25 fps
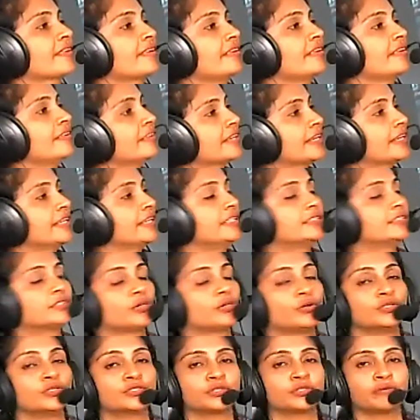Okay. It's
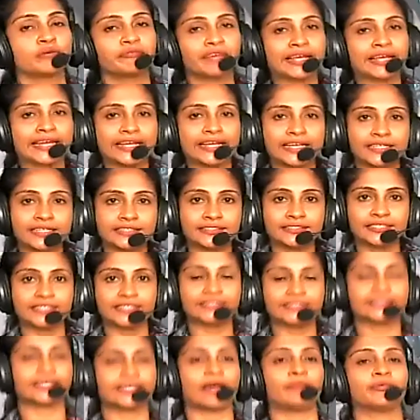also very easy
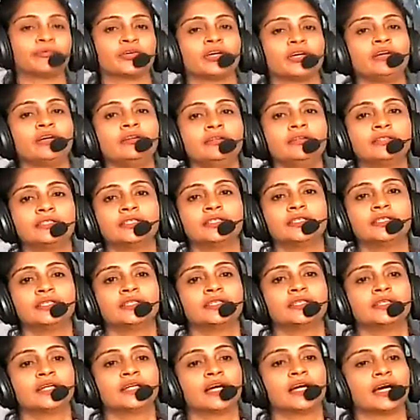chapter
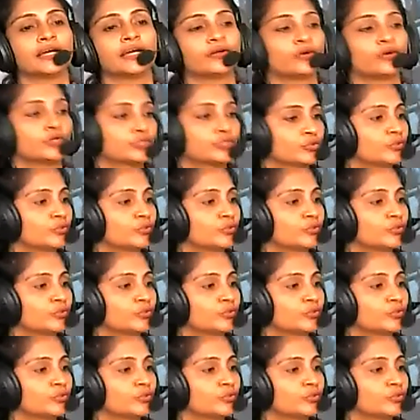and also